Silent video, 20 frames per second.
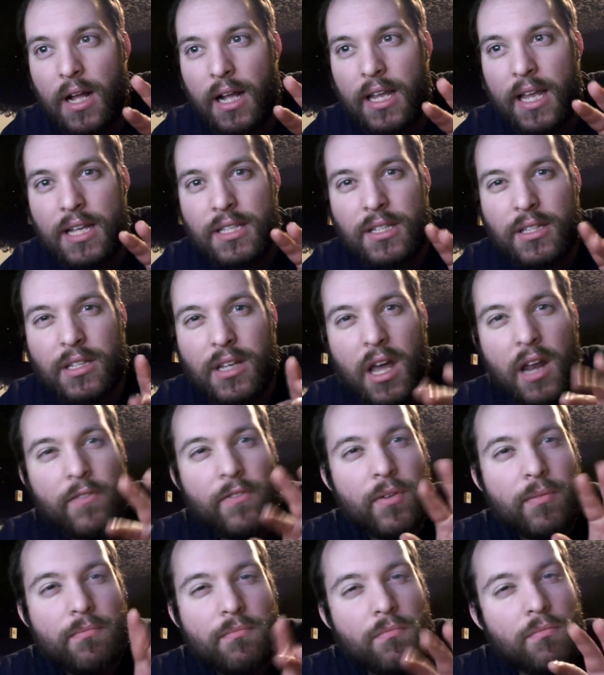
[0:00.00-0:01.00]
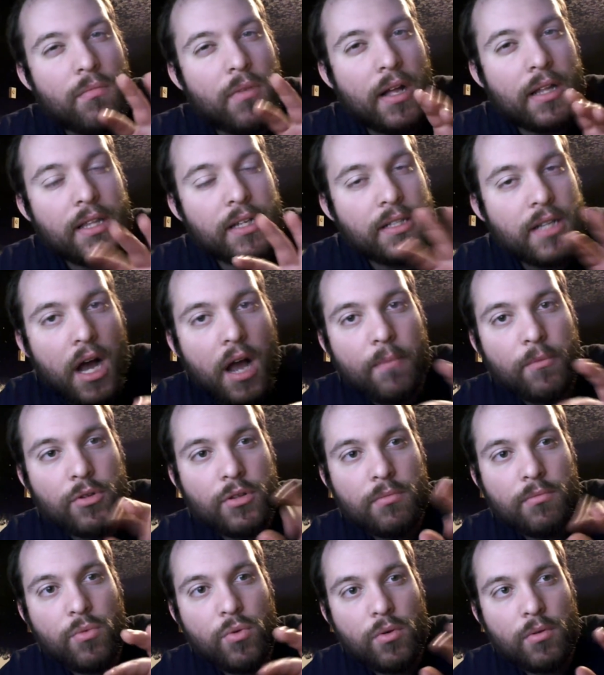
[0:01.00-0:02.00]
guess it's kind of at the time
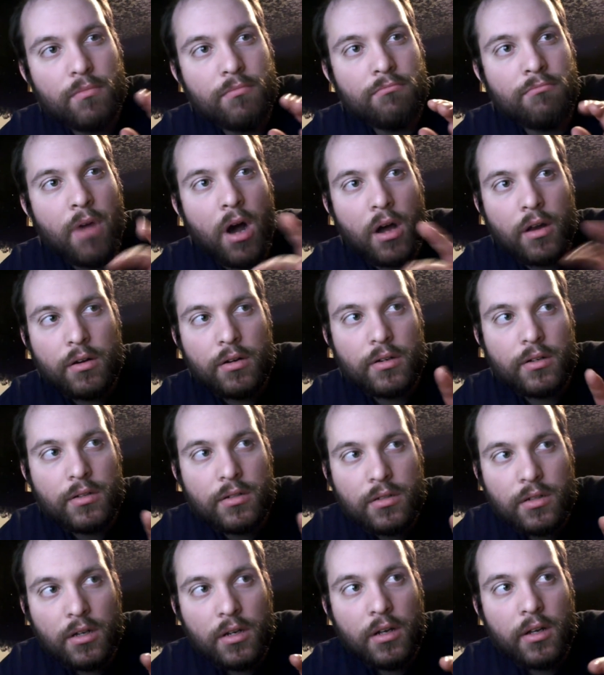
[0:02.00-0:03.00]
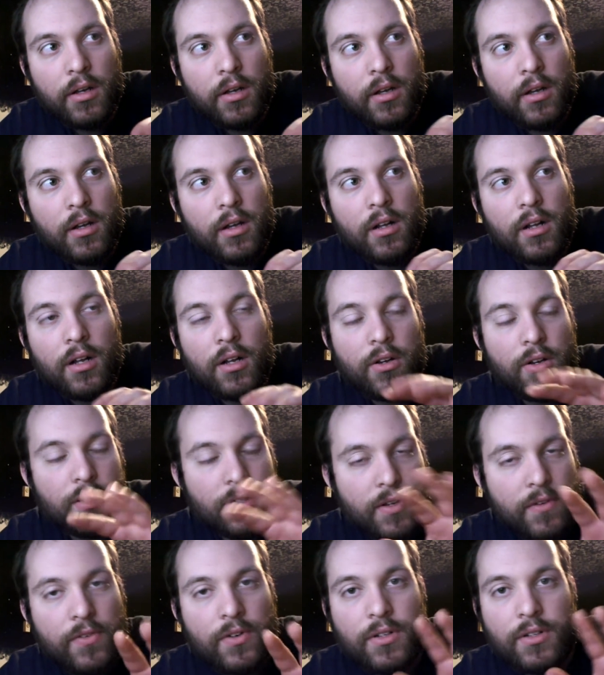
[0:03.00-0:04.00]
was a more modern, or a
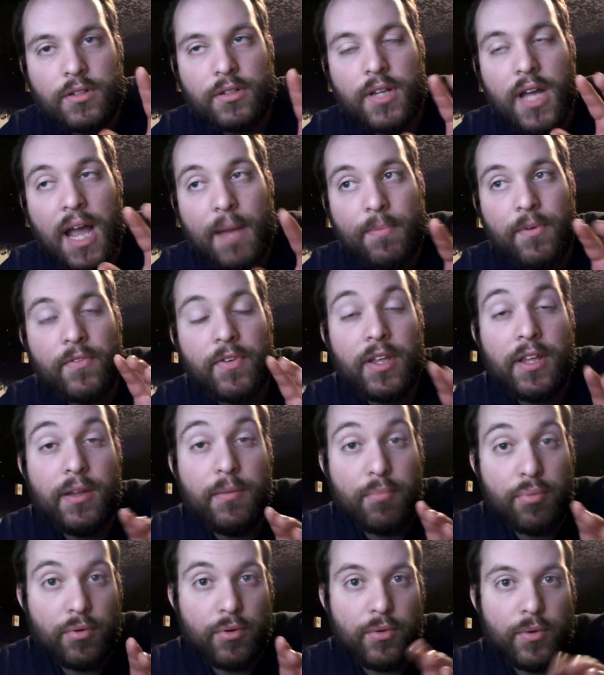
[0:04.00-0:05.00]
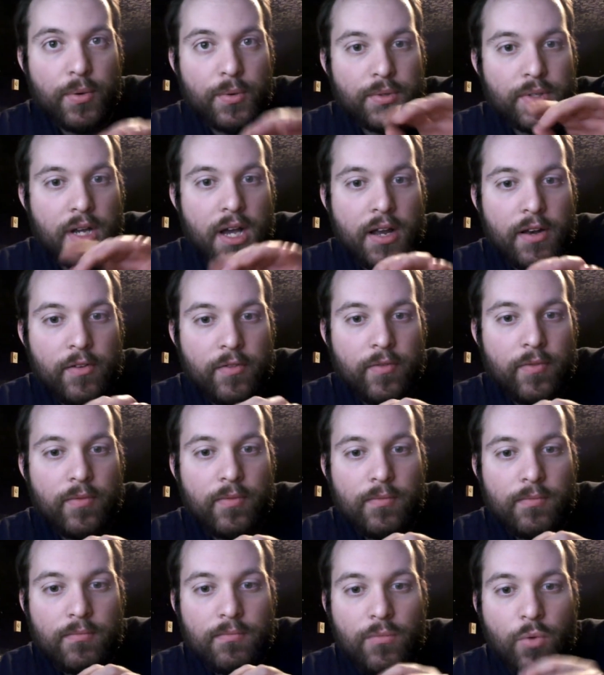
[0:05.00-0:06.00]
different type of Hebrew. It was kind of
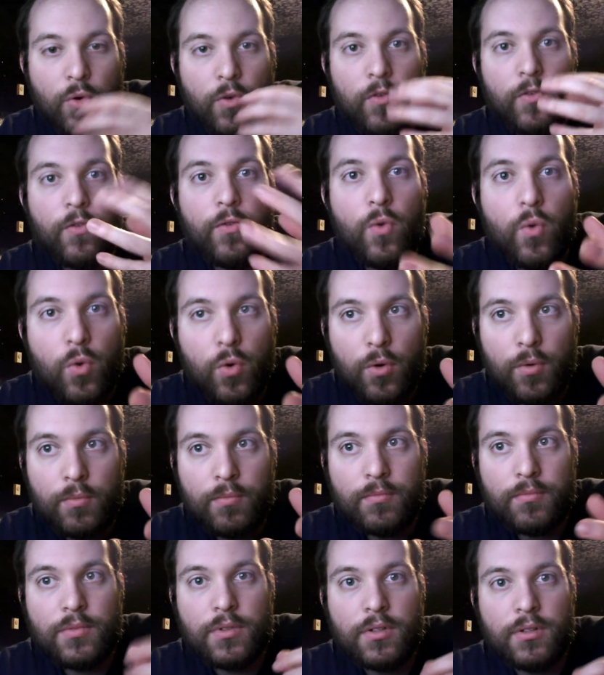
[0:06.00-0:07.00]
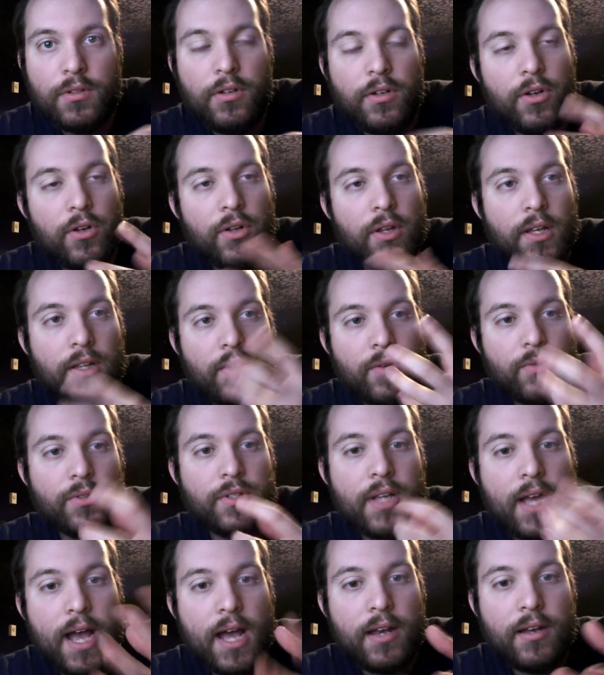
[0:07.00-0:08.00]
more formed, there was
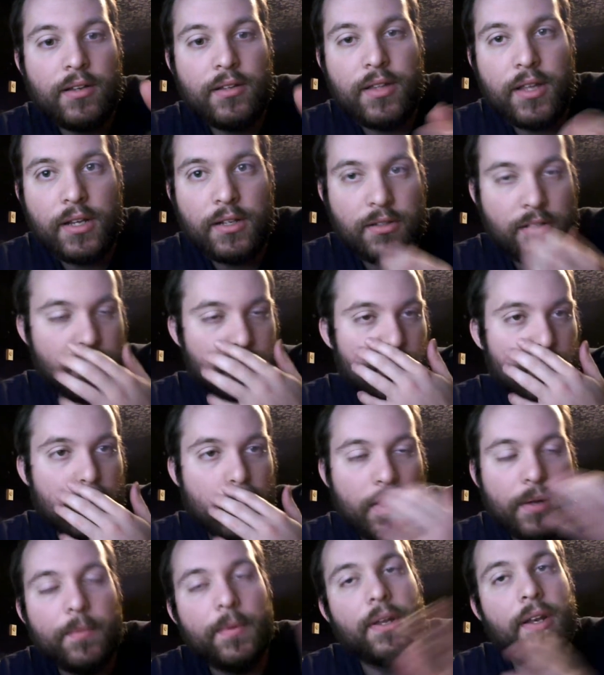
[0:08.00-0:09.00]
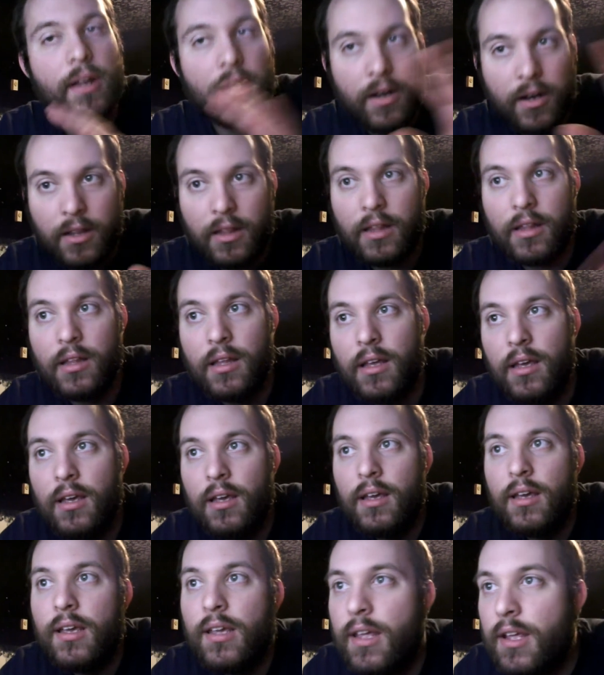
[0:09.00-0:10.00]
added things into it. I can't
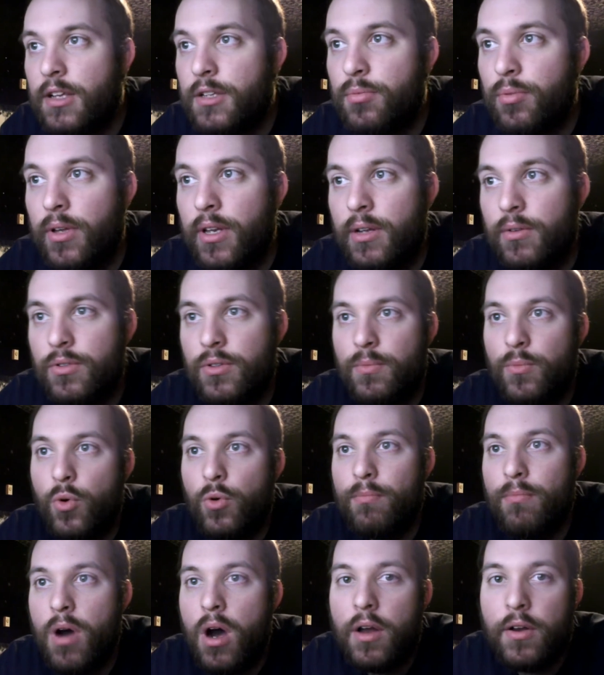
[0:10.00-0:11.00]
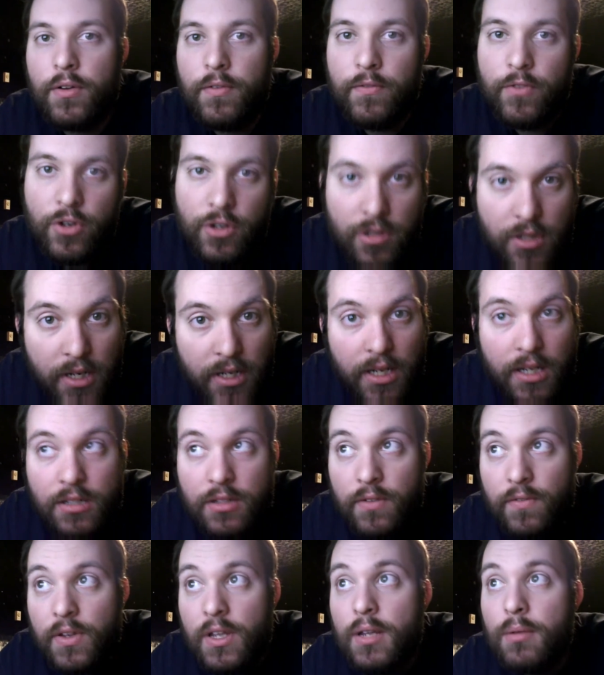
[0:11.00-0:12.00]
explain it. It was a more modern version, I guess,
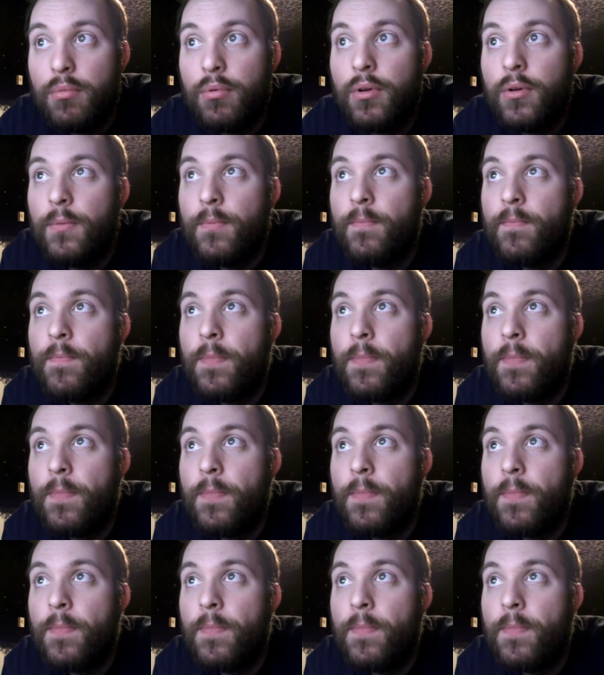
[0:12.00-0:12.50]
of Hebrew.